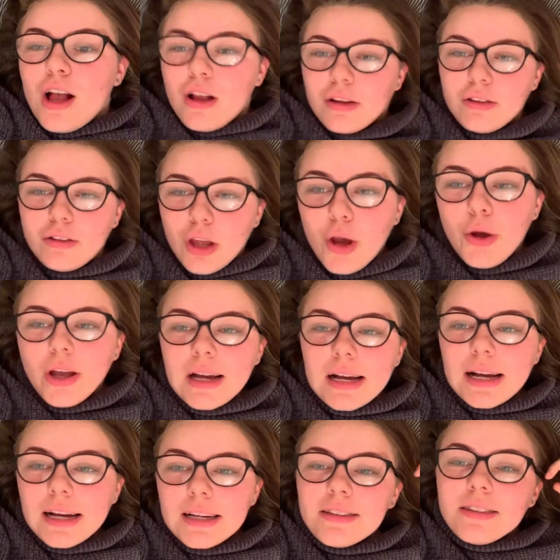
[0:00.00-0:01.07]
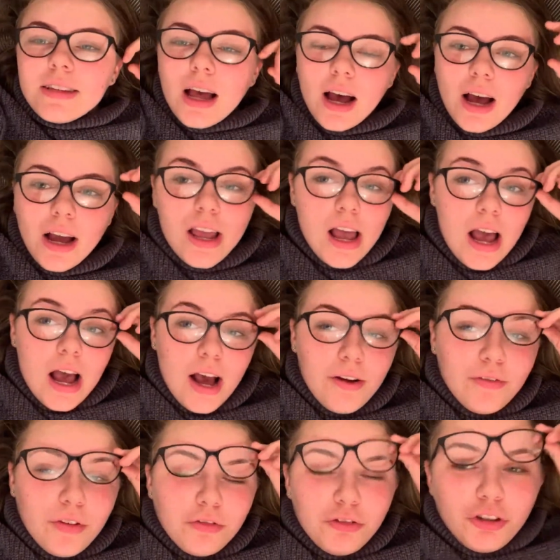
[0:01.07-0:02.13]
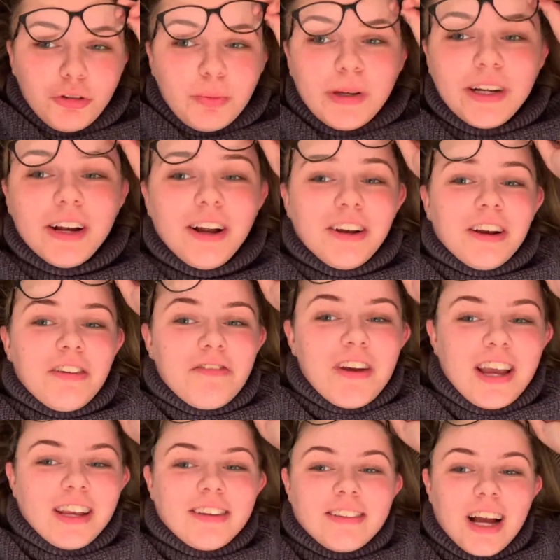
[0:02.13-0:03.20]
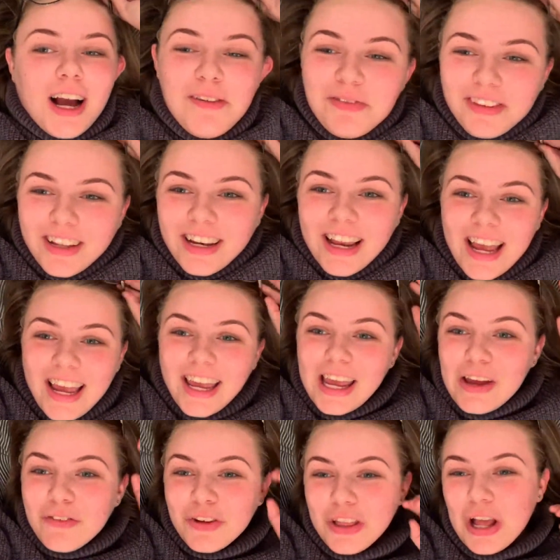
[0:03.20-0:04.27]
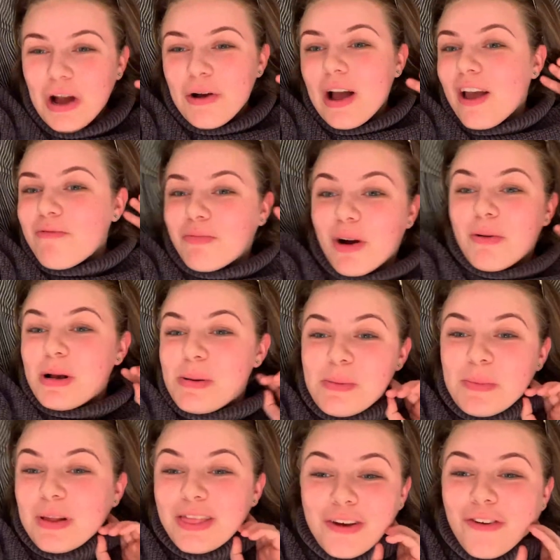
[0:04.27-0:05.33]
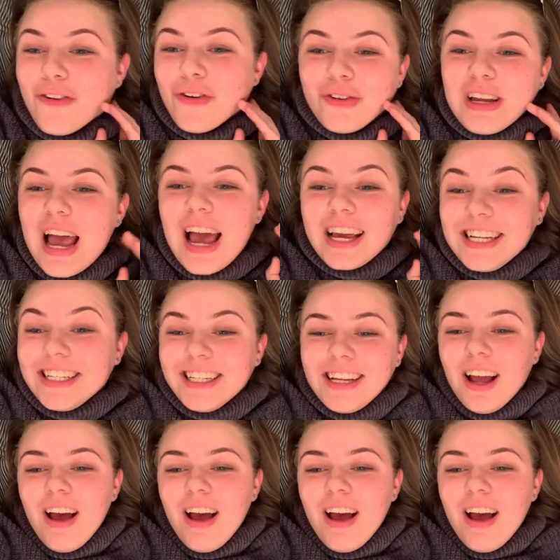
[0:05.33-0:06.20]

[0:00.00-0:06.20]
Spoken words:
So guys, I have just been on FaceTime to Lee, even though I've probably been with her all day.